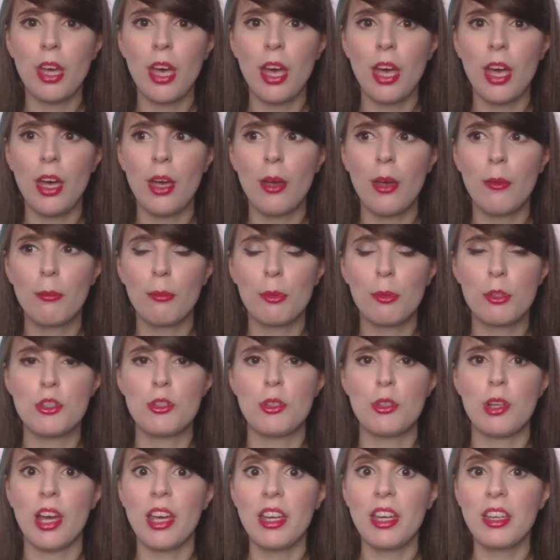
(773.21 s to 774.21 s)
Would
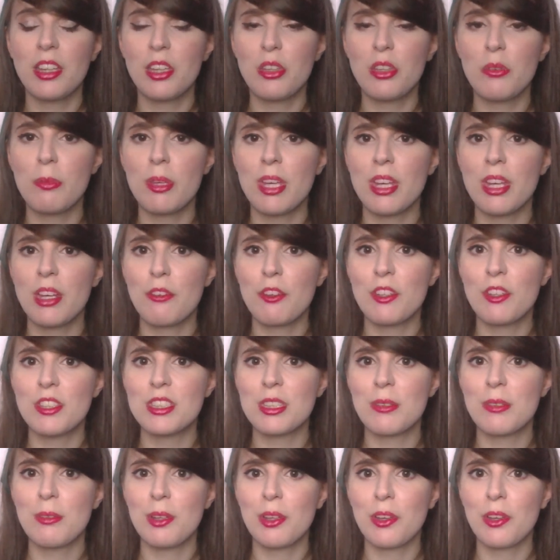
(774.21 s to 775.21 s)
you like there to be anything
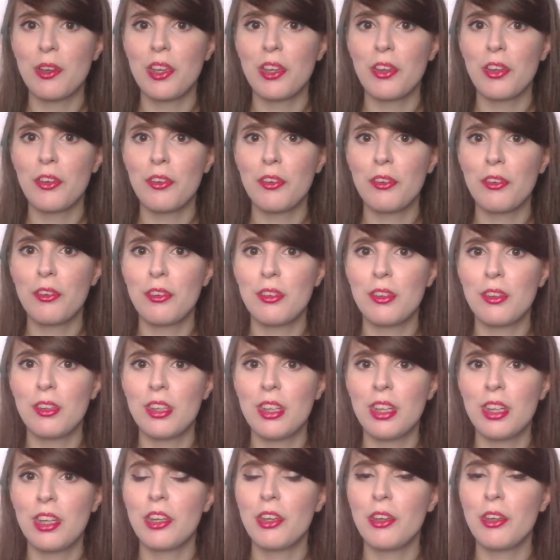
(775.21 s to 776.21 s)
similar going on
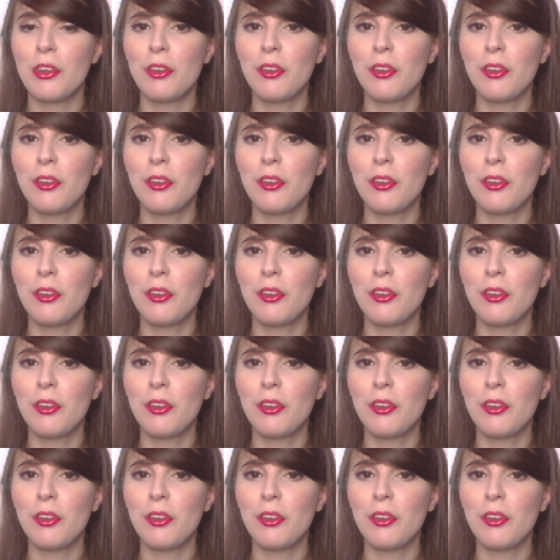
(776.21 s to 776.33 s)
near you?